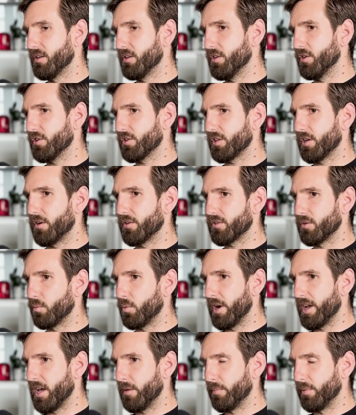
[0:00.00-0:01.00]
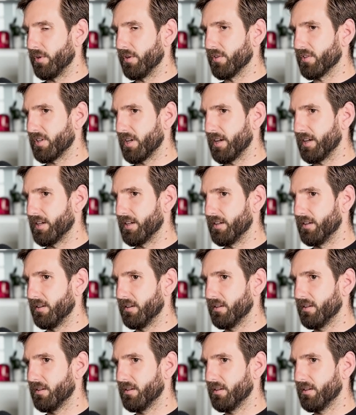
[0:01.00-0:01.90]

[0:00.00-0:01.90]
you start to weigh up and you say,